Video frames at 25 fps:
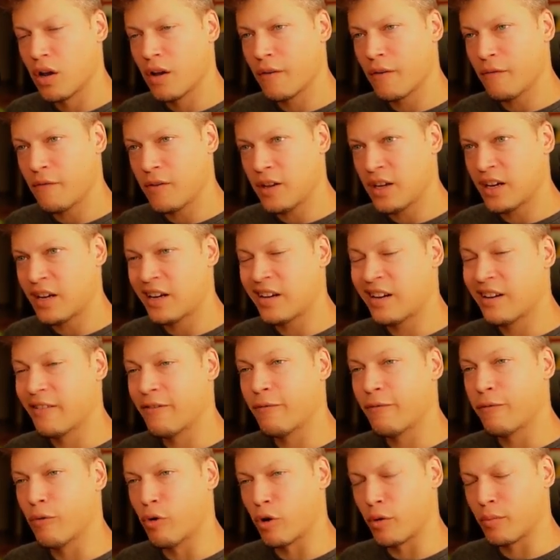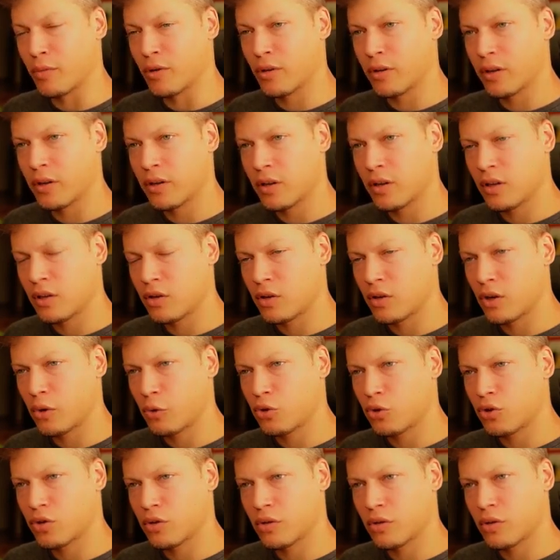via a formula in
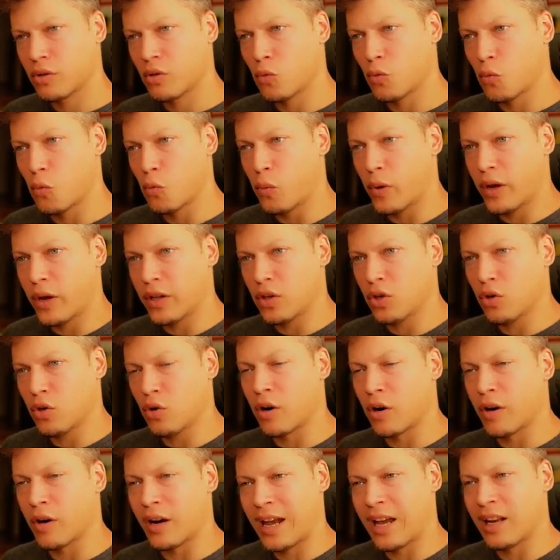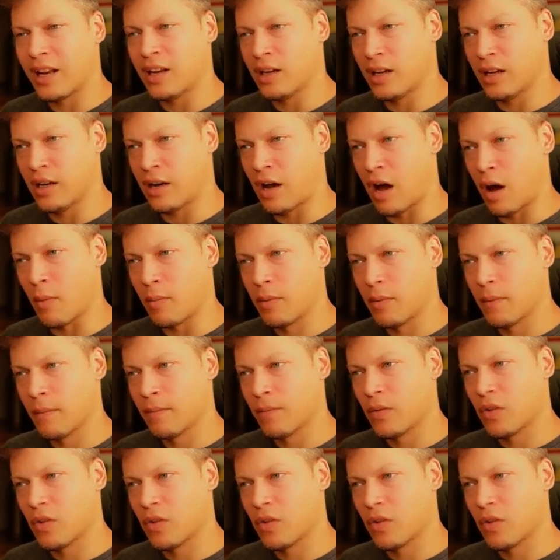Notion when you are adding it up.